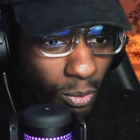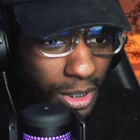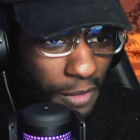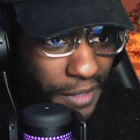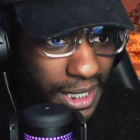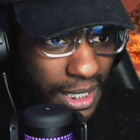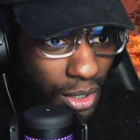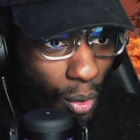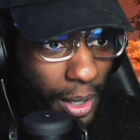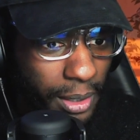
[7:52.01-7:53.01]
What the frick is he
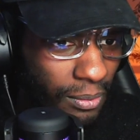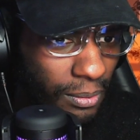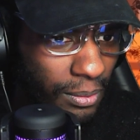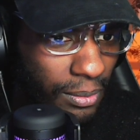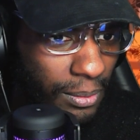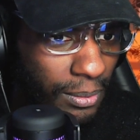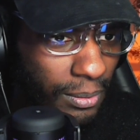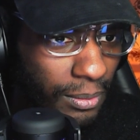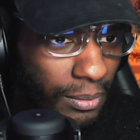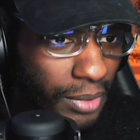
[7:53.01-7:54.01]
doing?
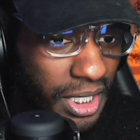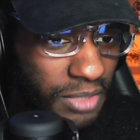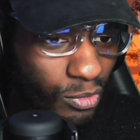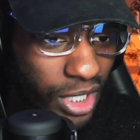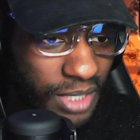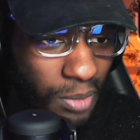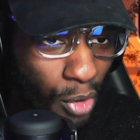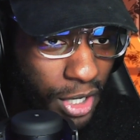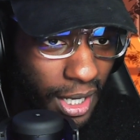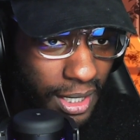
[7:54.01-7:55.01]
What is, what is bro
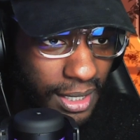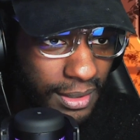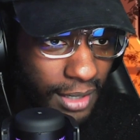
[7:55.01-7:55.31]
cooking?